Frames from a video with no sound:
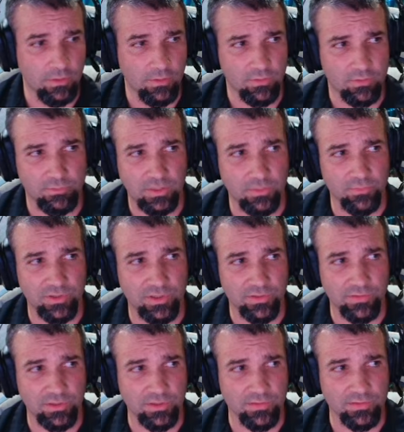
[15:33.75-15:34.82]
Sometimes you
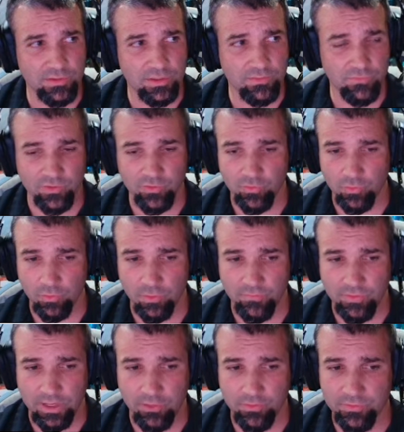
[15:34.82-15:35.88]
just need to see a visual of
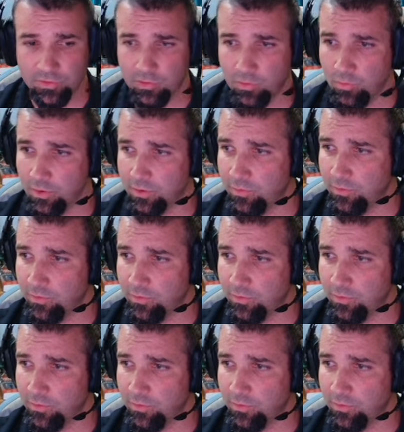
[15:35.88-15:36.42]
how it's going to work.